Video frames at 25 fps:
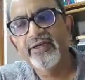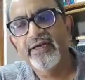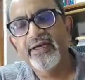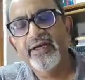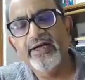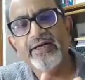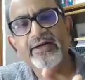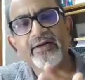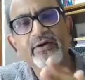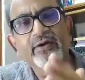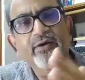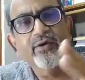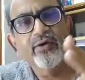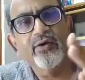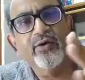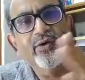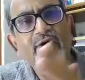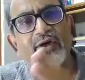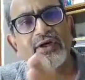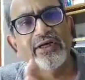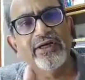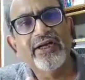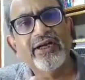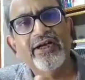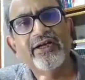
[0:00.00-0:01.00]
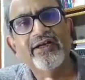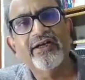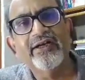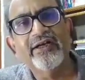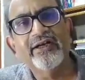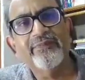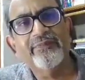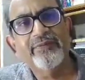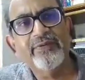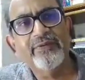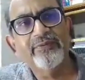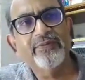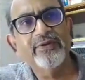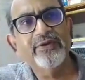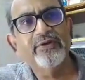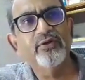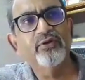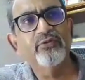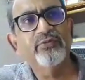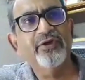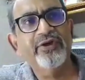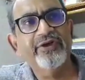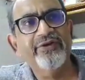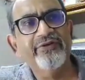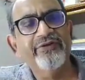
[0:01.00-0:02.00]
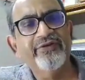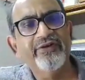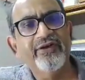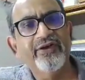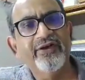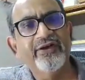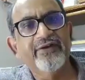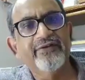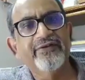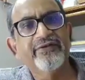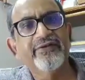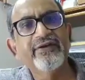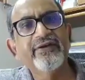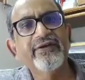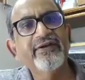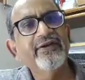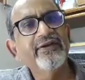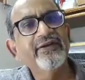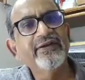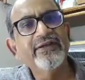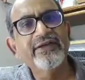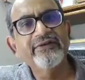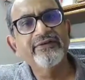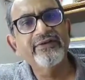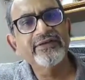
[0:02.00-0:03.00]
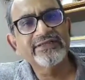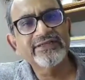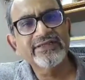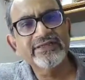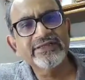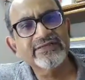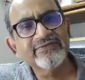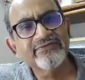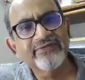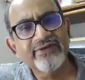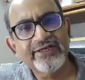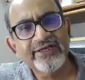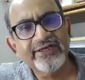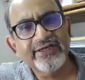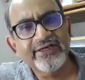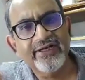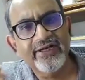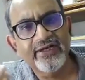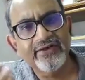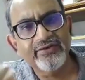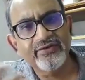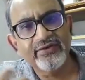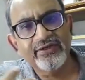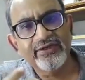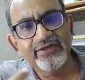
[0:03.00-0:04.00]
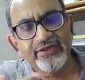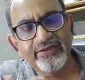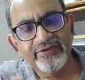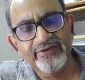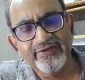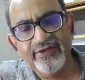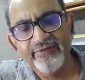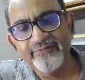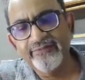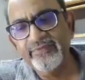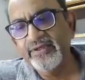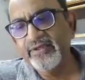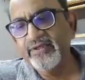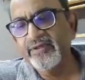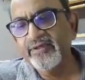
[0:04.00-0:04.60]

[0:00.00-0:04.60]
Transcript: And all elderly people, nobody is serious. They were just very casual in exam.